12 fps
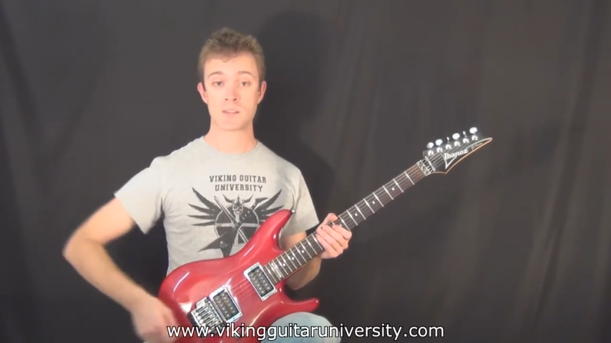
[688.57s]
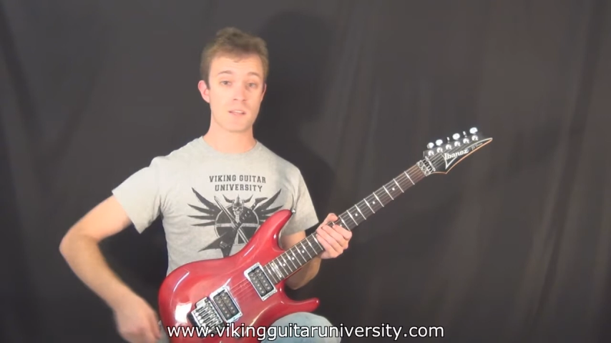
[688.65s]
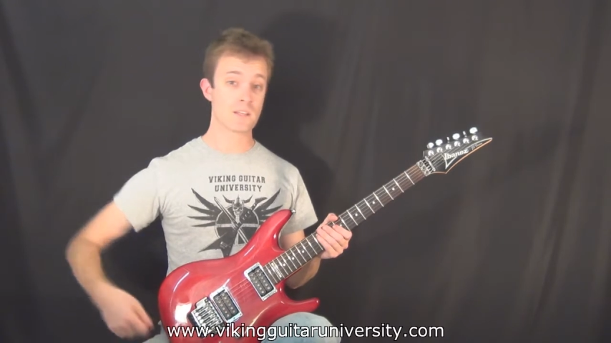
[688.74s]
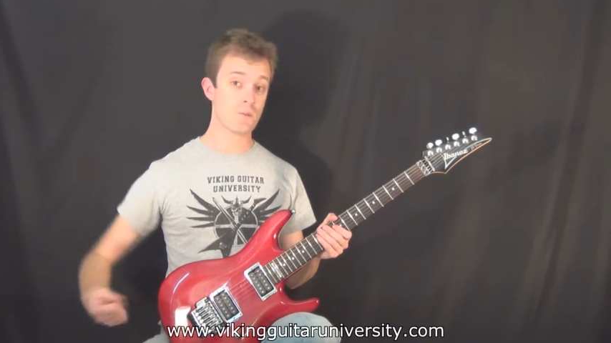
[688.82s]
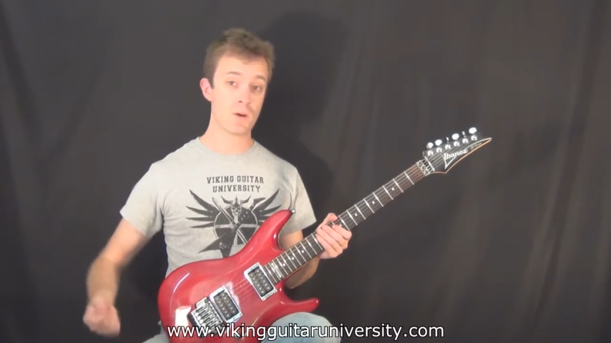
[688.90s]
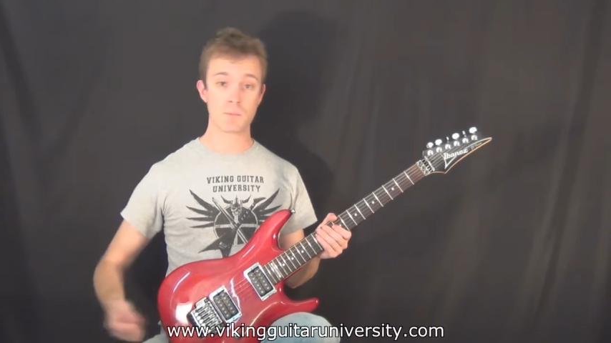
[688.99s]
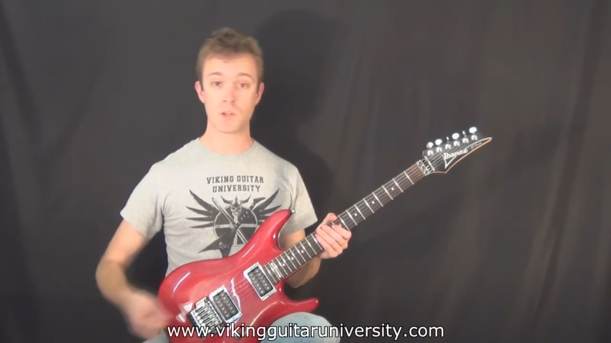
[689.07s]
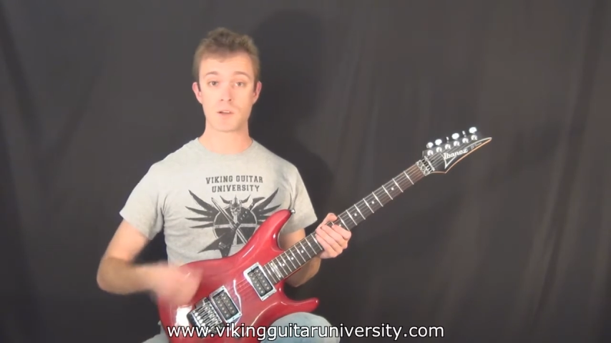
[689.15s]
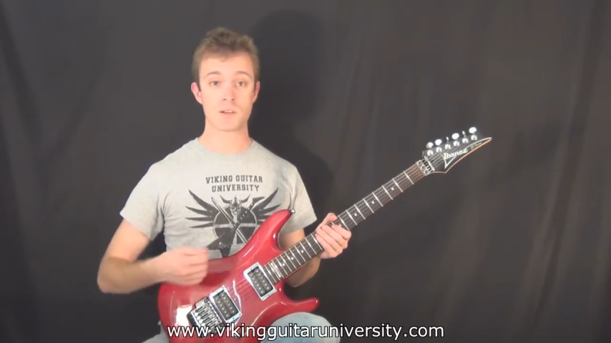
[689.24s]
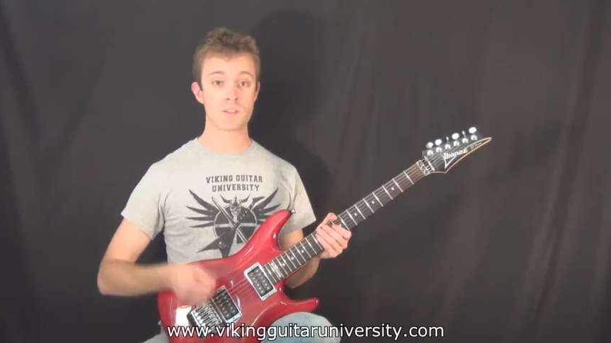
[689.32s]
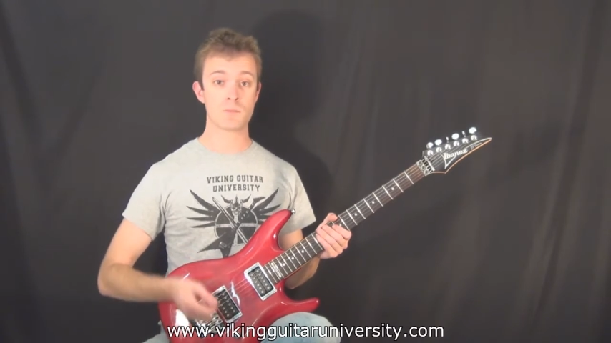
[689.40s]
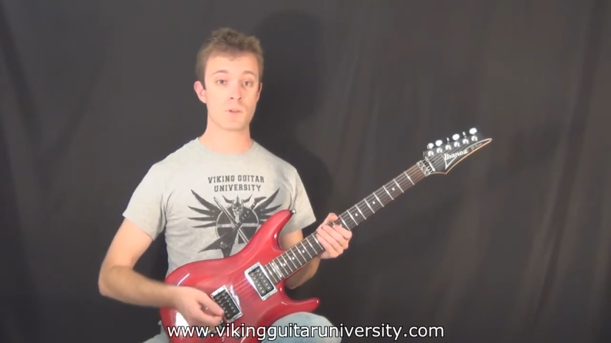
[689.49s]
and then you
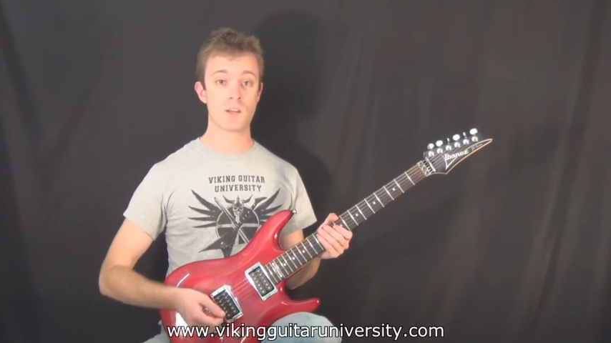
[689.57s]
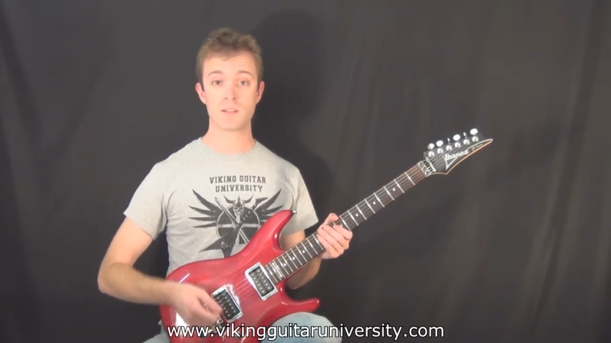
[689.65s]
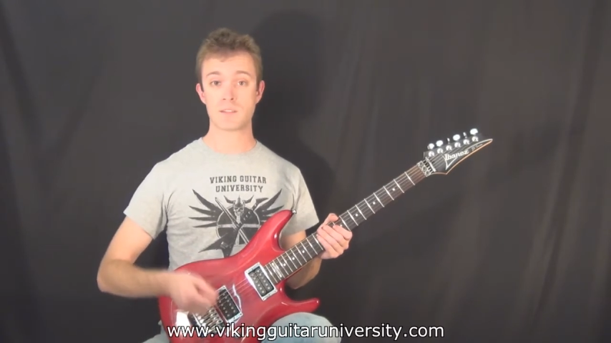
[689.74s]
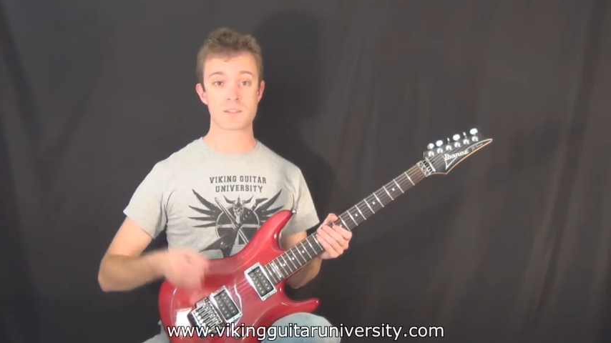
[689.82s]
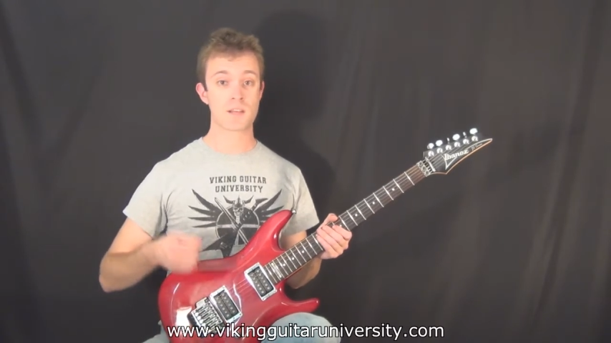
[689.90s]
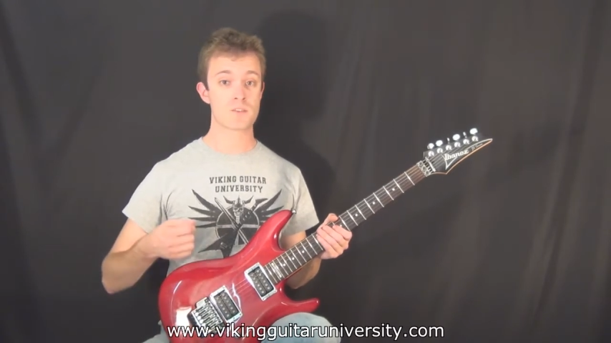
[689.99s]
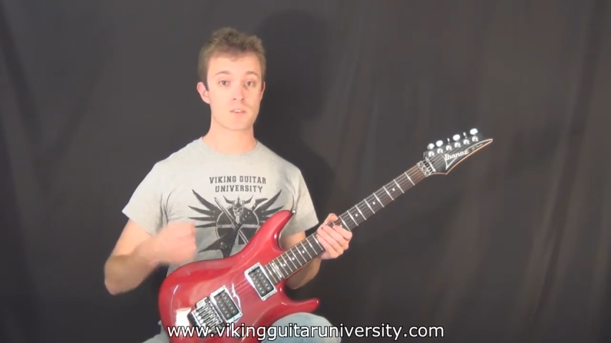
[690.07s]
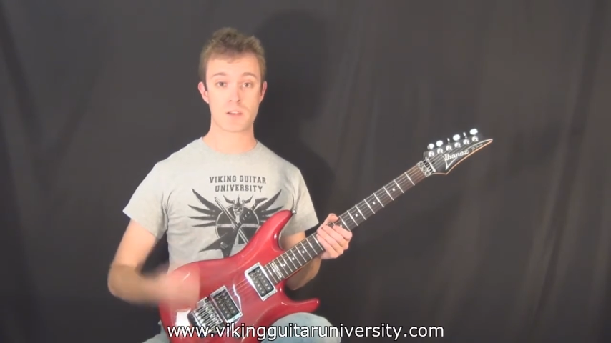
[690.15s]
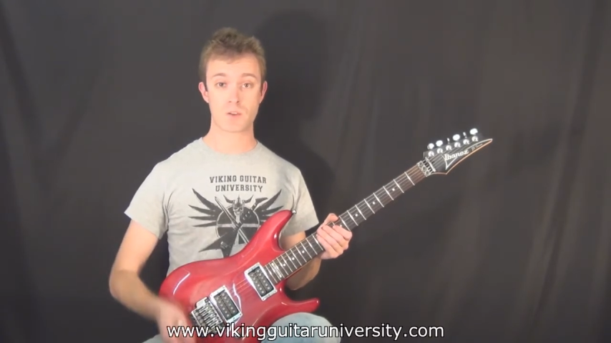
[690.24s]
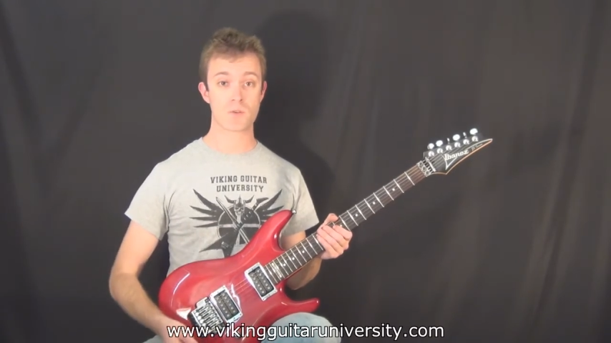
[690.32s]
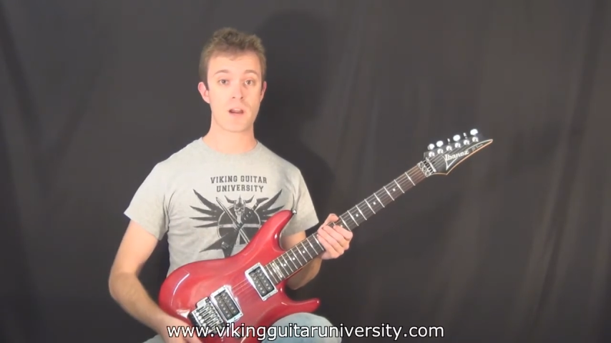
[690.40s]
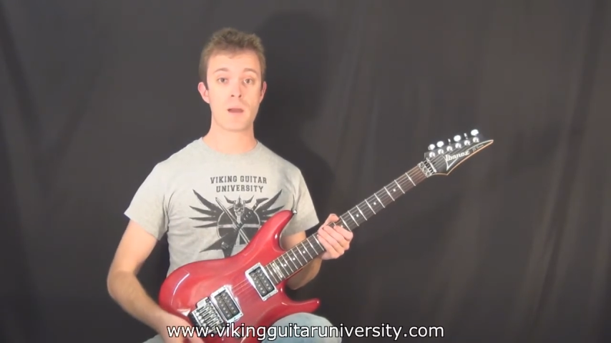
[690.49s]
unplug it and you play it and it sounds
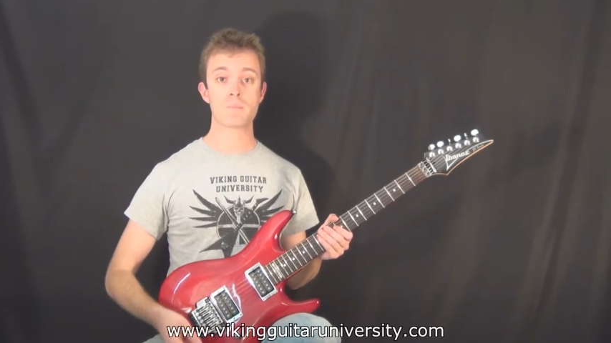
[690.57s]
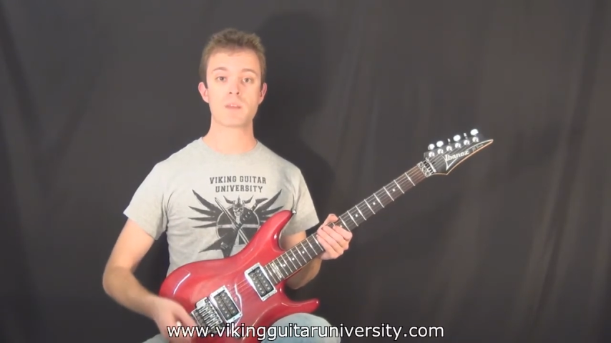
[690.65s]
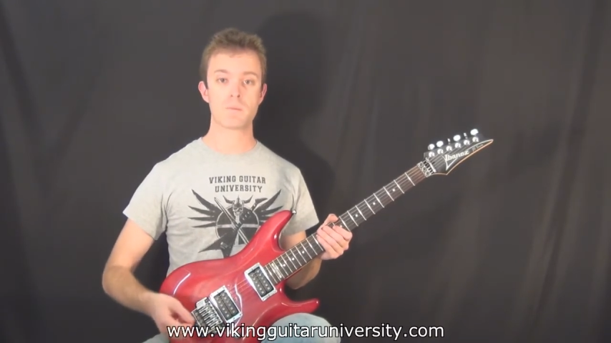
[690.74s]
like crap,